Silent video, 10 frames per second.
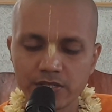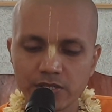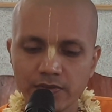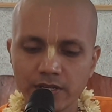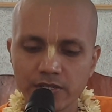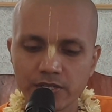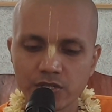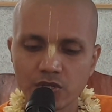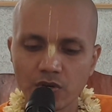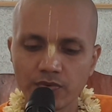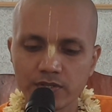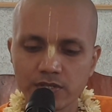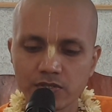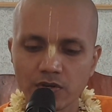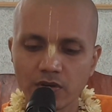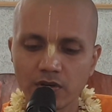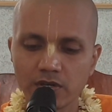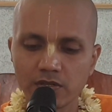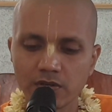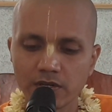civilization offers us
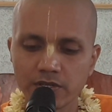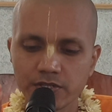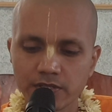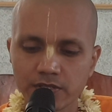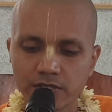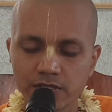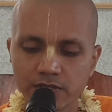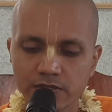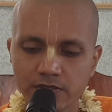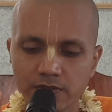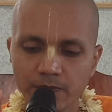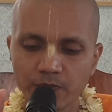all knowledge in the Shastras,